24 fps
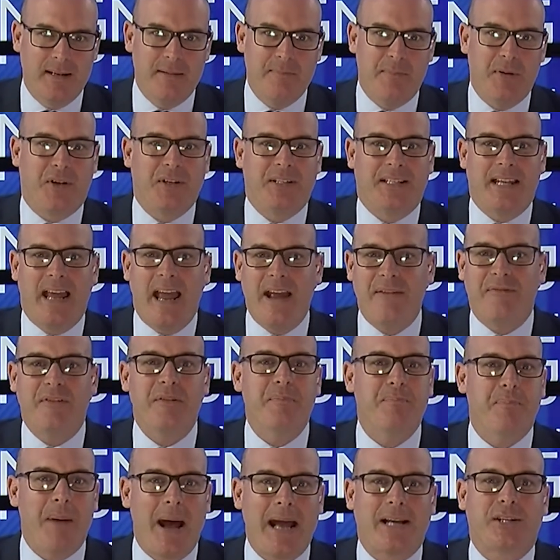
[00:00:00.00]
because
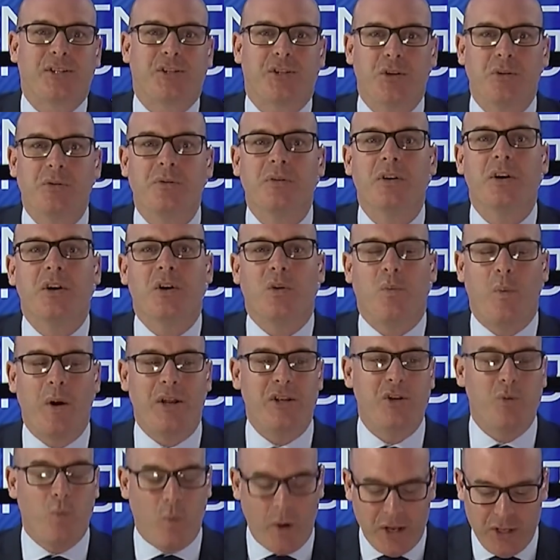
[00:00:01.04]
heaven backs you
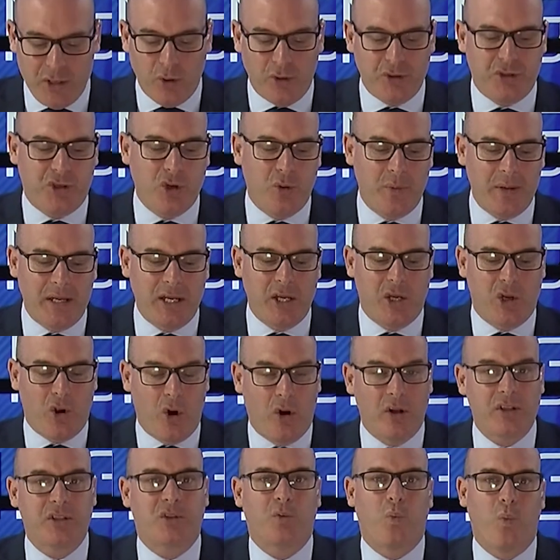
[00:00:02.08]
when when you're doing
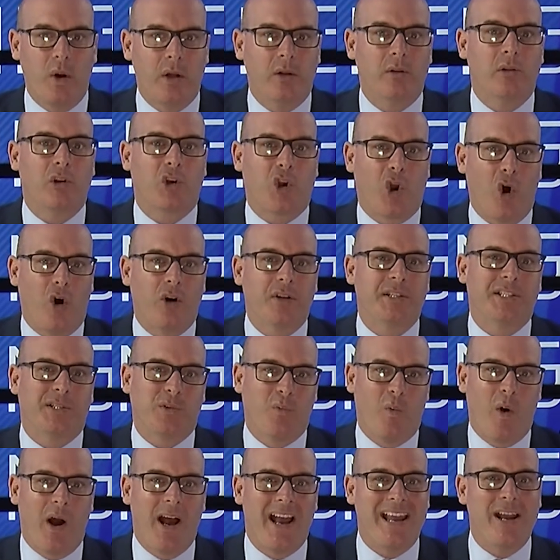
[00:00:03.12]
God's will, God's
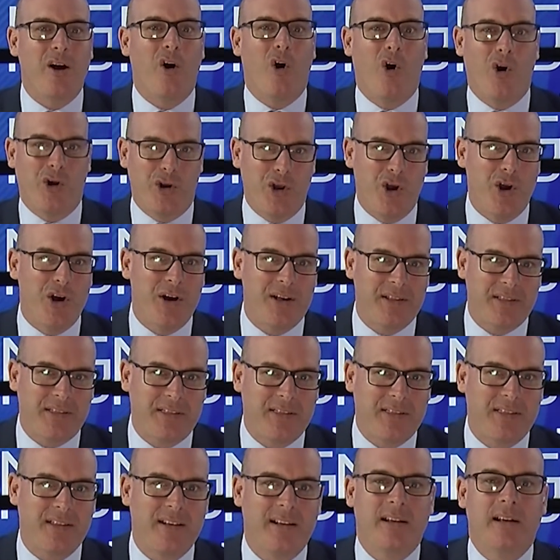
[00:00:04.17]
way on earth
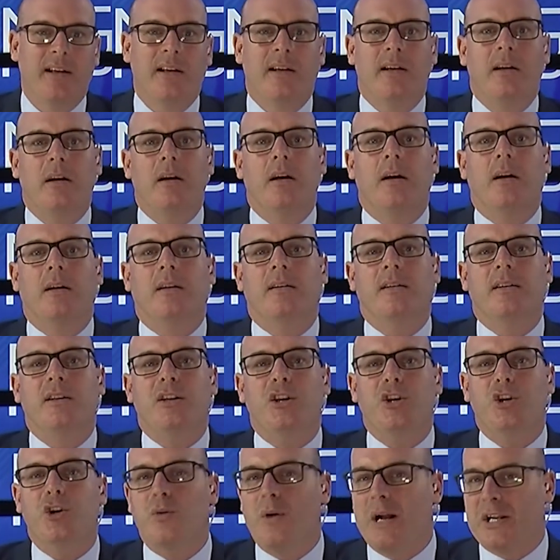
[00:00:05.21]

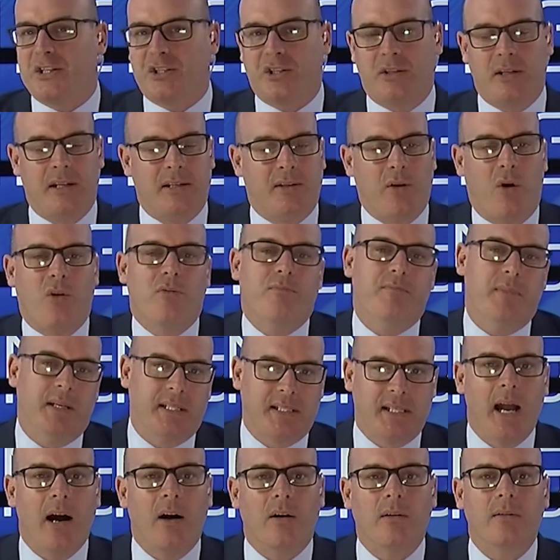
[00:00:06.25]
you actually don't miss
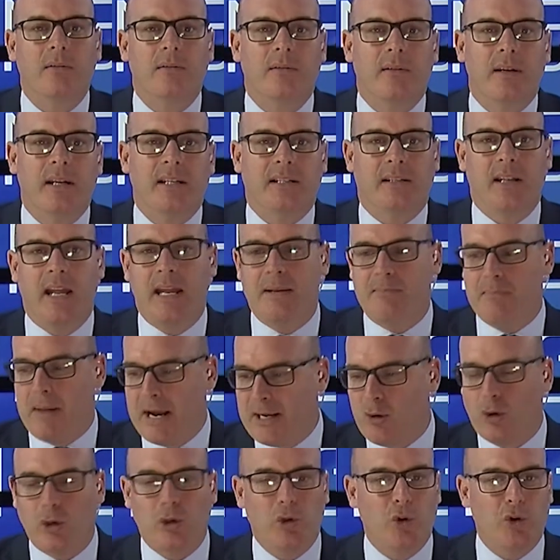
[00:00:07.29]
out. It, it may
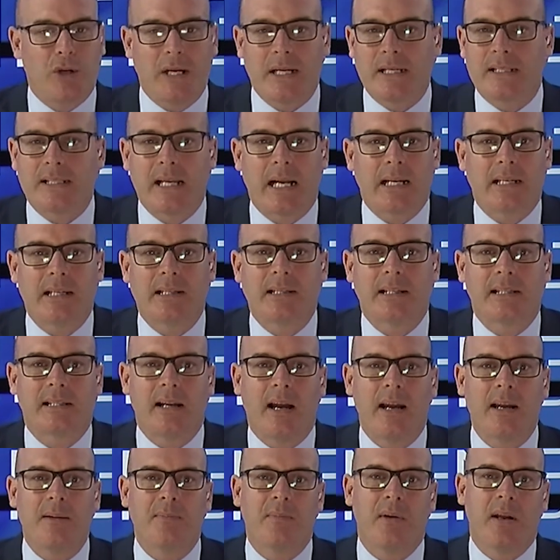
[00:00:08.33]
not look exactly the
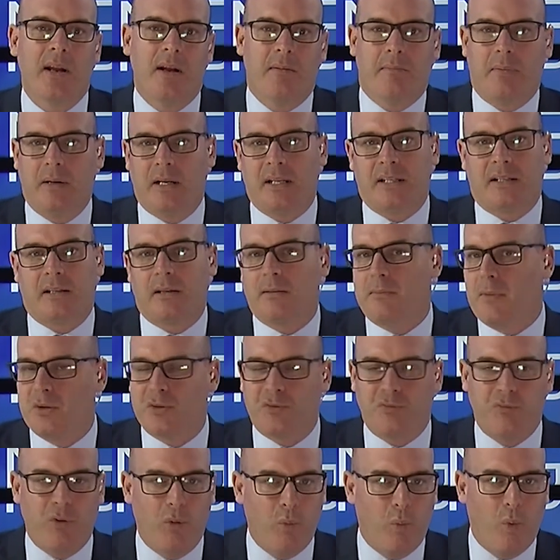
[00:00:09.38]
same, but it's the
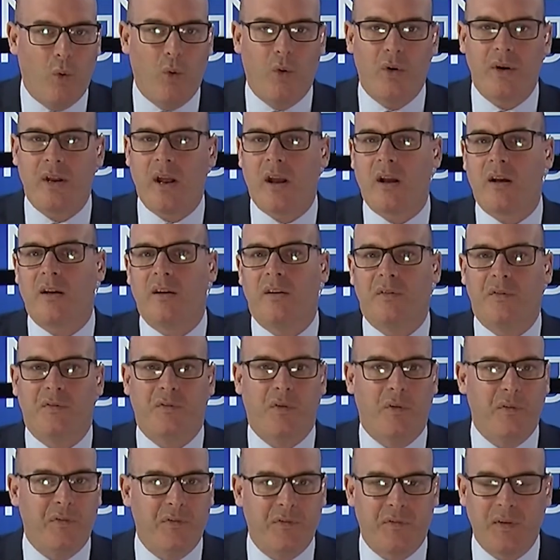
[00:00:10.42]
most rewarding,
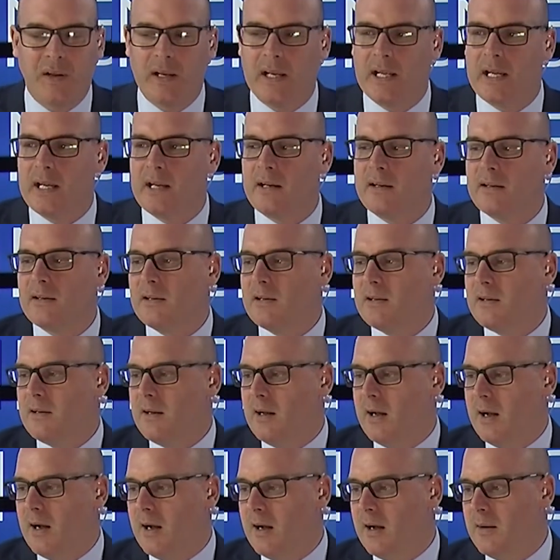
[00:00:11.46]
fulfilling
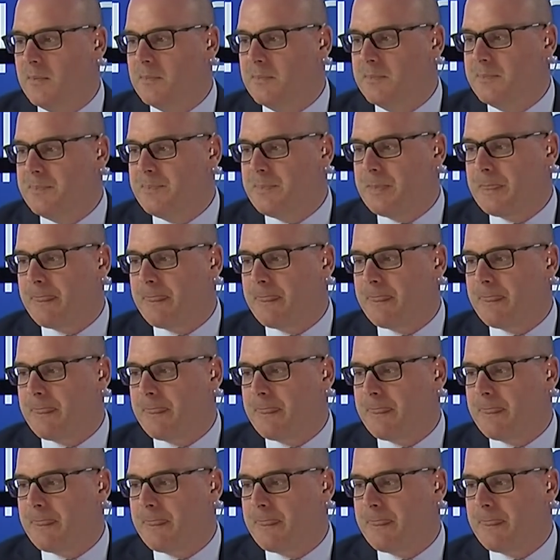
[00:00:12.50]
um,